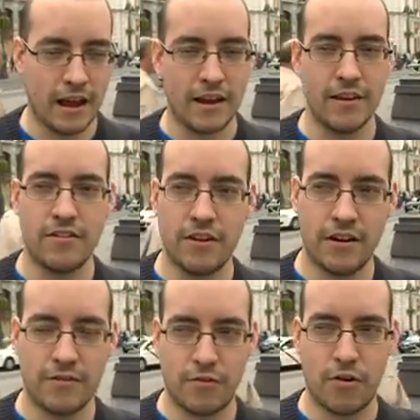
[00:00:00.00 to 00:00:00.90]
an
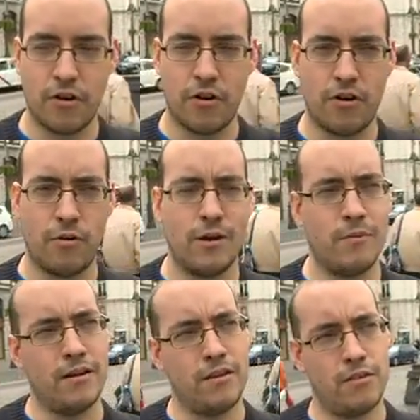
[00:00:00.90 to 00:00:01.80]
intern for
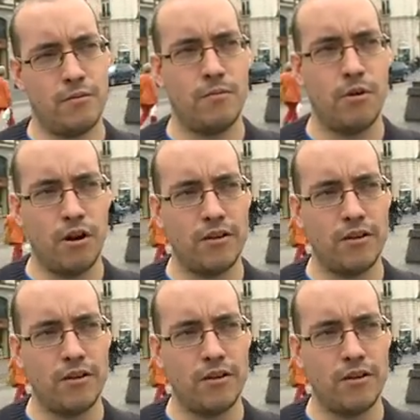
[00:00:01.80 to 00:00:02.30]
one month. More